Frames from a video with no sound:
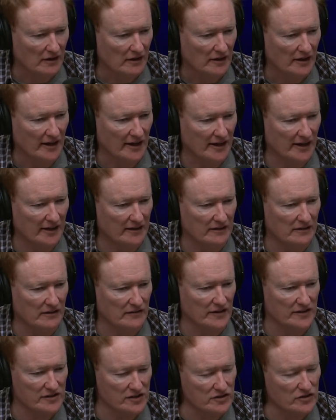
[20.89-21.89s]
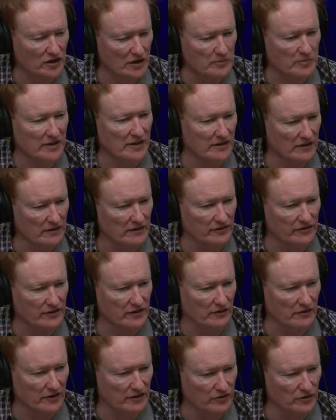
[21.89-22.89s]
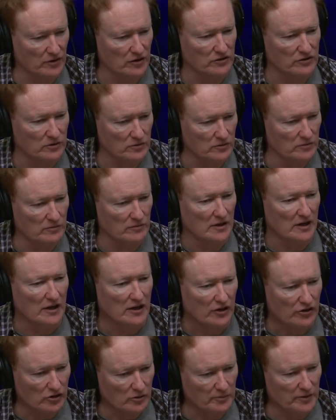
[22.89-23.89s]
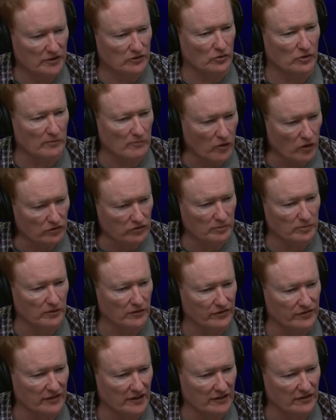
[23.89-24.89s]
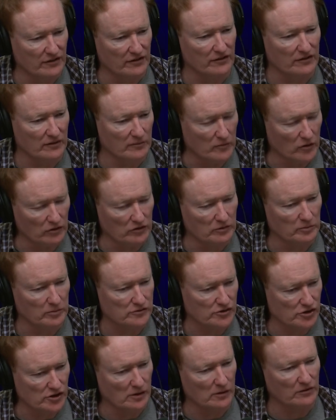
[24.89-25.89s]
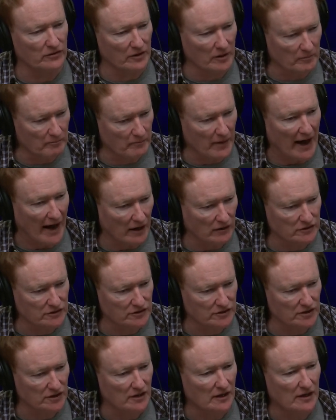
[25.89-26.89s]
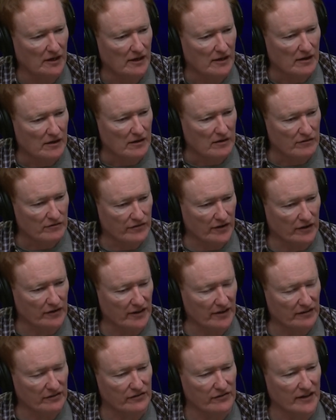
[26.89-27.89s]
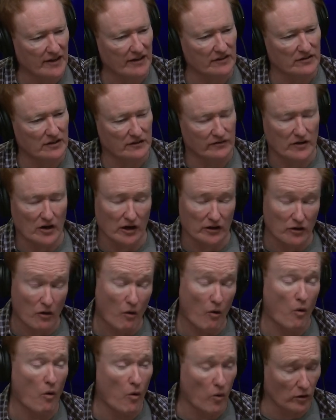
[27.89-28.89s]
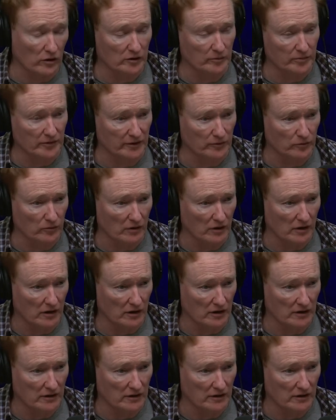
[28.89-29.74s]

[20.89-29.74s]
And this is going to be the series you can do. You'll be doing multiple seasons and multiple shows about various things that have gone horribly wrong